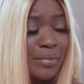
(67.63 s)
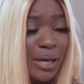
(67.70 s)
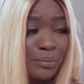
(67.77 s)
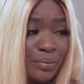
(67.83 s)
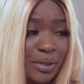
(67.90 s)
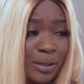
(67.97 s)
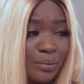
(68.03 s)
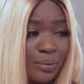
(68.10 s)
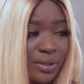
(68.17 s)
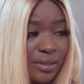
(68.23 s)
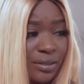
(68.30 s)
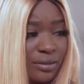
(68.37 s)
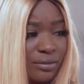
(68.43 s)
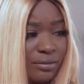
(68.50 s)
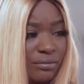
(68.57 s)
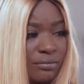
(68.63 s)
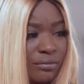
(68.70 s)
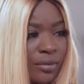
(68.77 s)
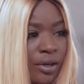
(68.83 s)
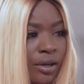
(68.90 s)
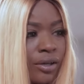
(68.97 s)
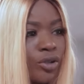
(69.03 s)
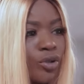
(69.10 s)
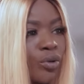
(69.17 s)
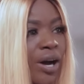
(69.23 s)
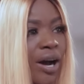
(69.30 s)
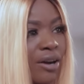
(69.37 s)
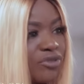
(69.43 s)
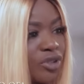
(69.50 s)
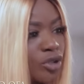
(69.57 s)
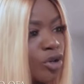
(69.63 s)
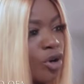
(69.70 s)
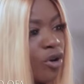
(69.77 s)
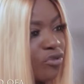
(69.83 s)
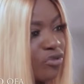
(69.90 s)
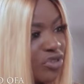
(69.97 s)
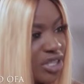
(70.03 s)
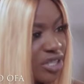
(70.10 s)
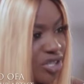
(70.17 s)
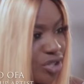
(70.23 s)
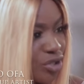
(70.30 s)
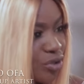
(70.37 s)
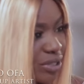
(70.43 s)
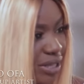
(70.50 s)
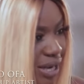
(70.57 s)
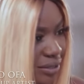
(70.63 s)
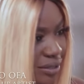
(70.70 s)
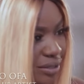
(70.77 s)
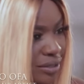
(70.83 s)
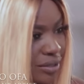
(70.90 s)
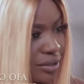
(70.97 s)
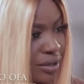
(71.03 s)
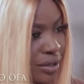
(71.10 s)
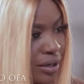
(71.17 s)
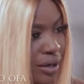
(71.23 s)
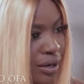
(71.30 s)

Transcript: My baby, you have to convince your daddy